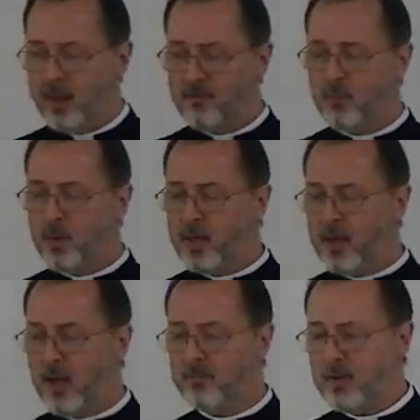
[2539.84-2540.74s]
If we
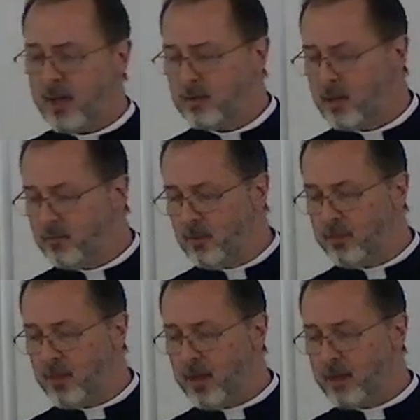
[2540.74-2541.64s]
have not given
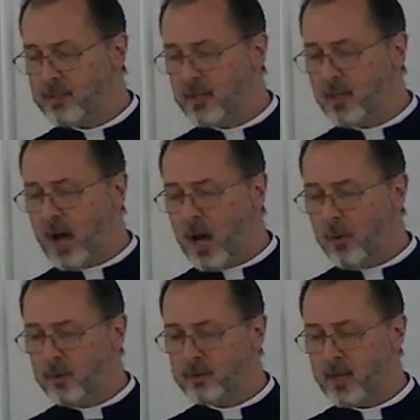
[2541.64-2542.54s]
thanks at
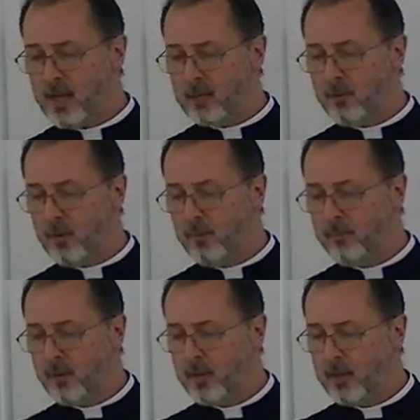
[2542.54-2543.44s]
our table,
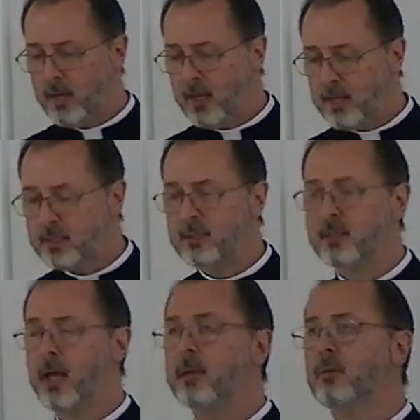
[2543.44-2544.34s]
his
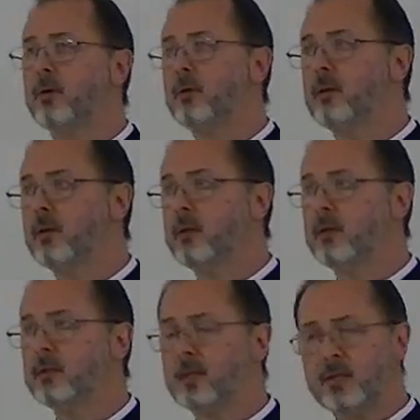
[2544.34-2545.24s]
table,
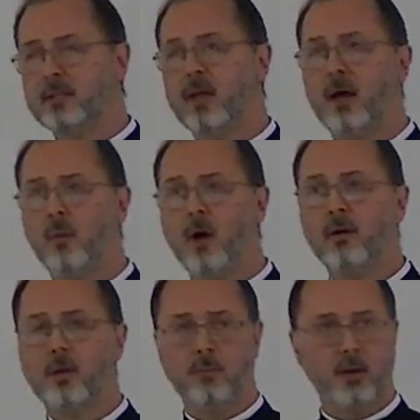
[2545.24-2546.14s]
does not
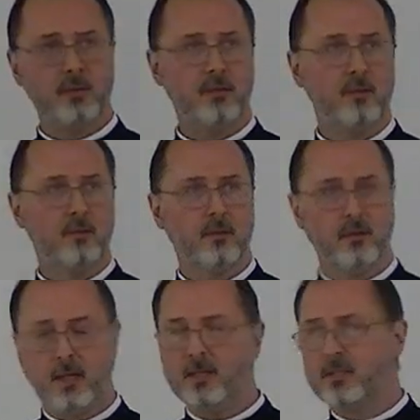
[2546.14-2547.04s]
welcome us.
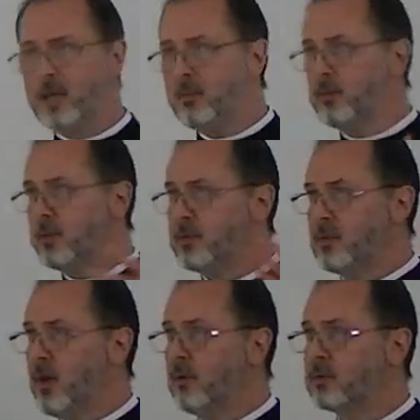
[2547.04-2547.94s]
His table is
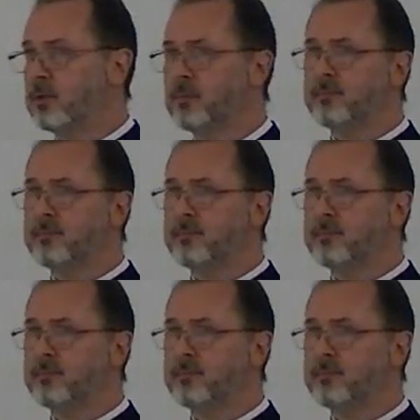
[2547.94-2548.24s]
the altar.